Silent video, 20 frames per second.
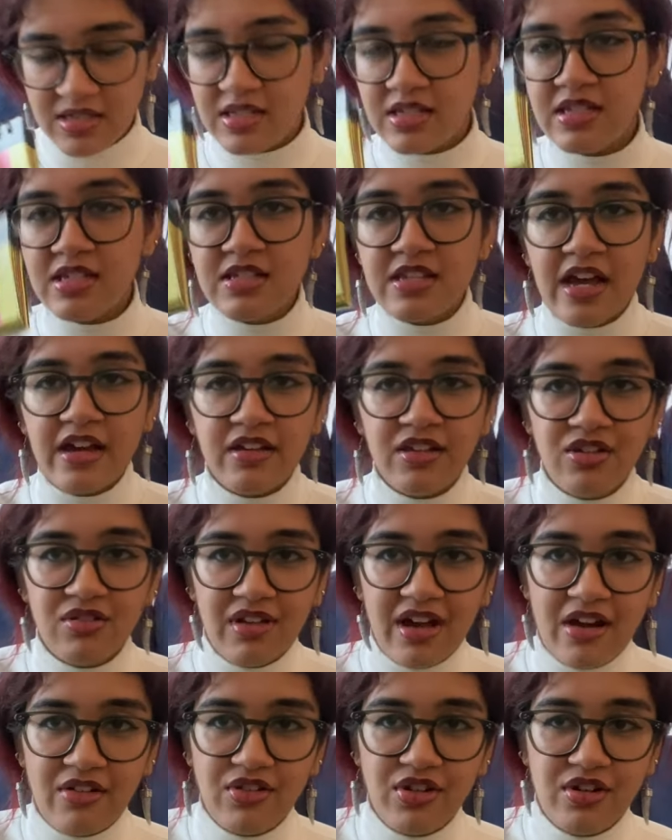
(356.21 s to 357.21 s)
This is
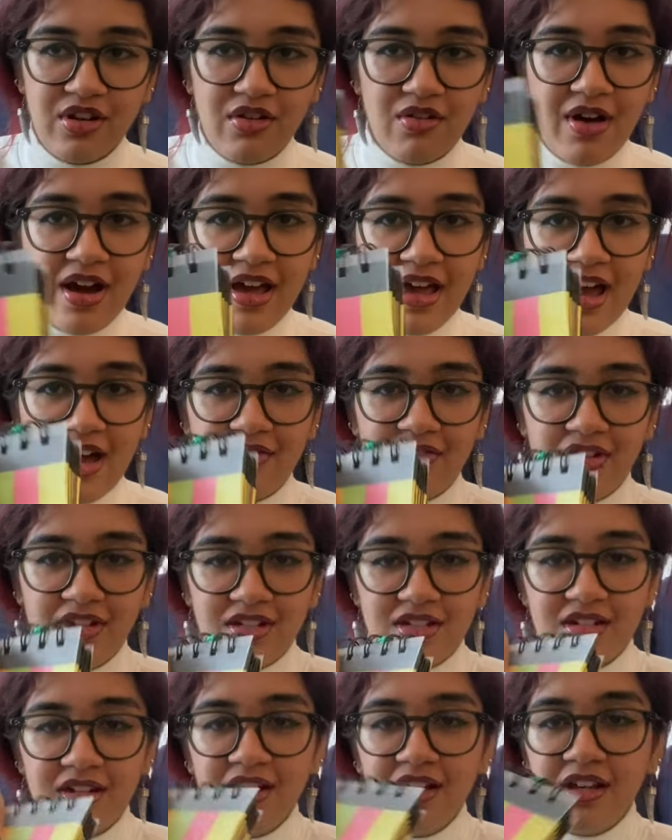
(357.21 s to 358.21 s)
how you know I
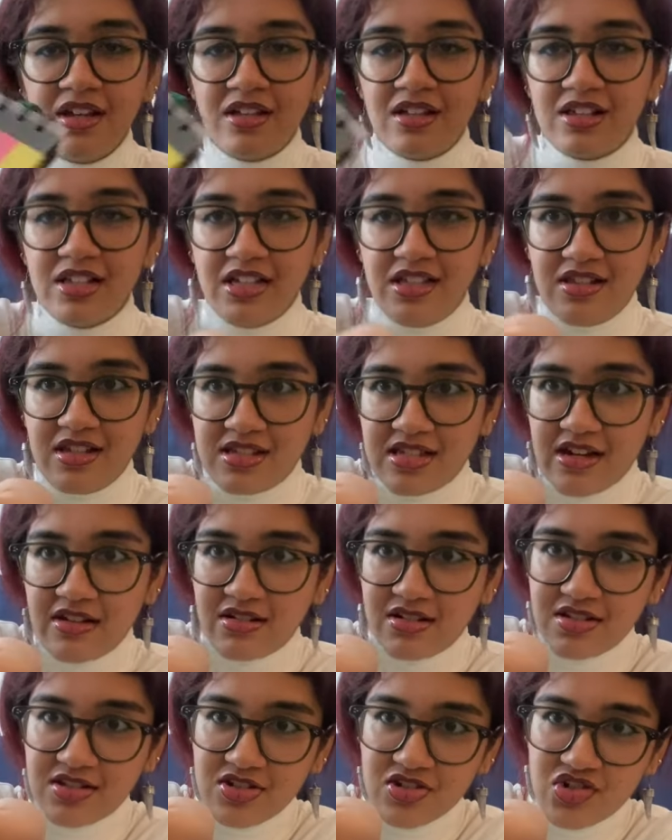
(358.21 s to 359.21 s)
haven't cleaned this out,
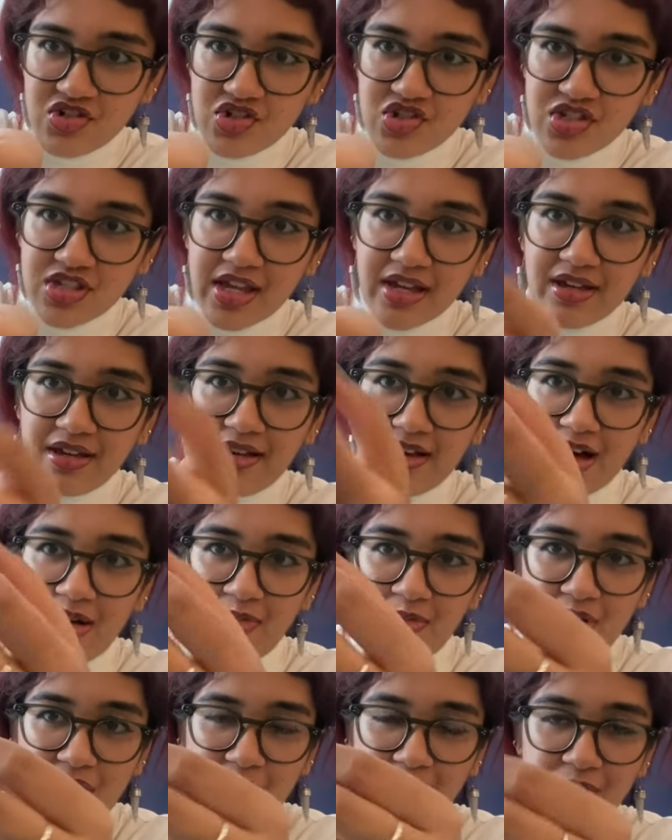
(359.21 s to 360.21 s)
because there's just like gum
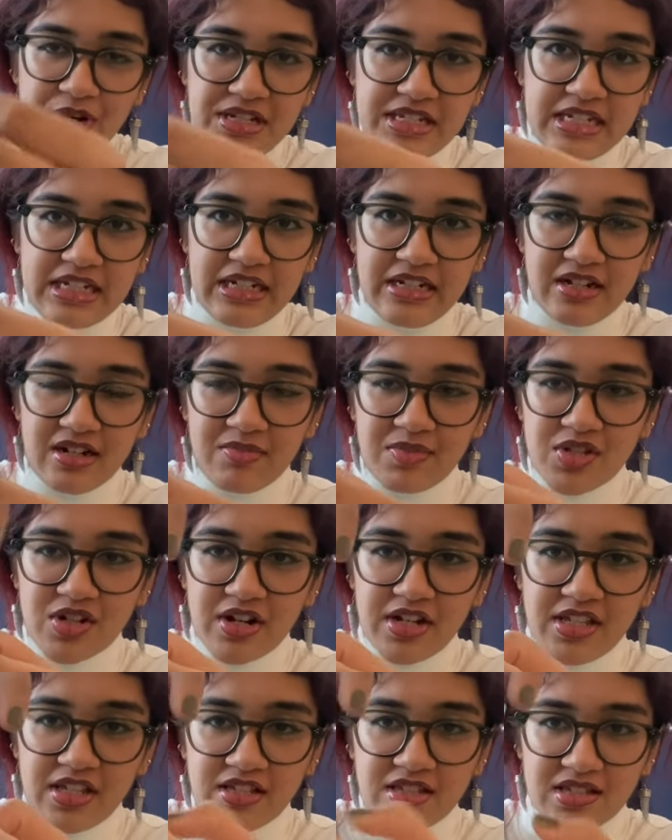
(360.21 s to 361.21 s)
wrappers in here. I'm
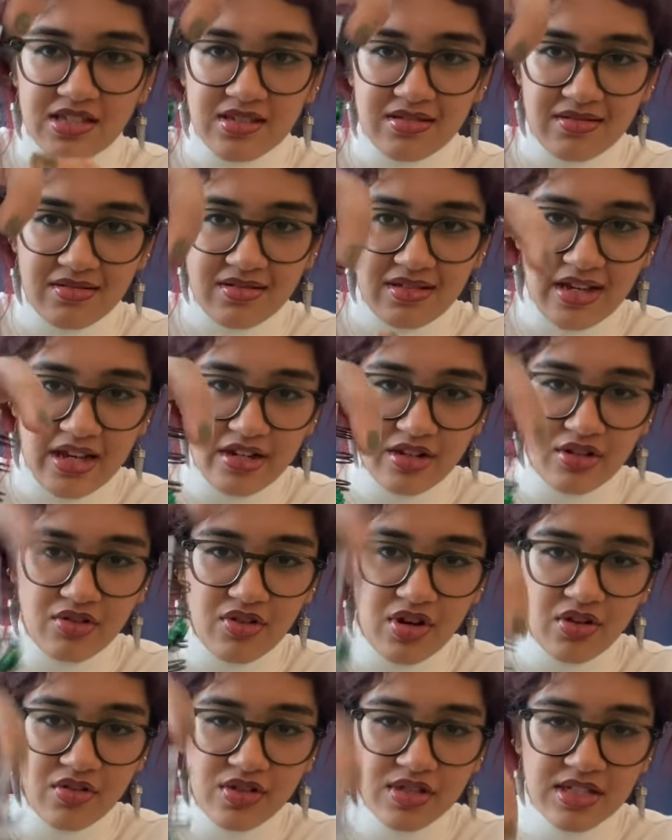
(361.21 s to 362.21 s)
sorry, that's kind of
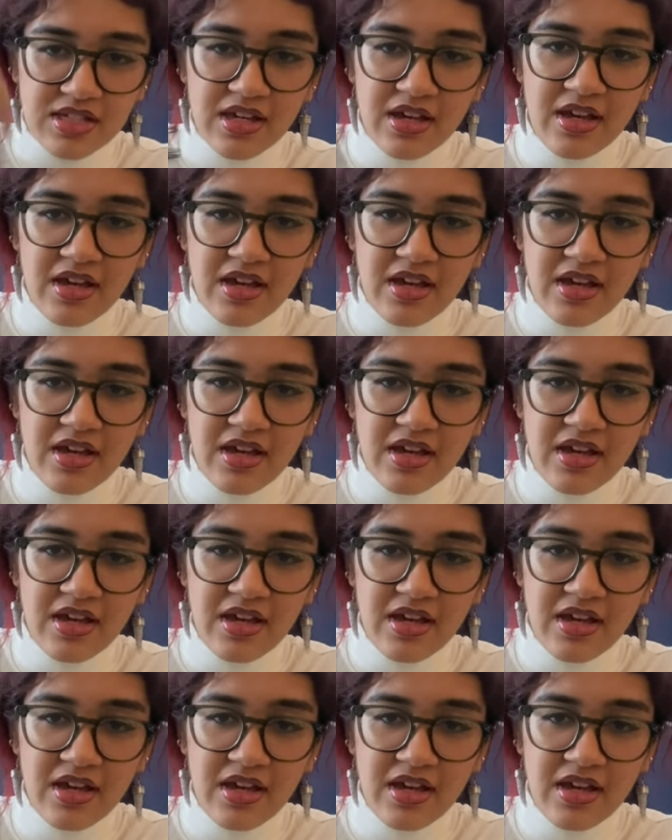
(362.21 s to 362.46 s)
gross.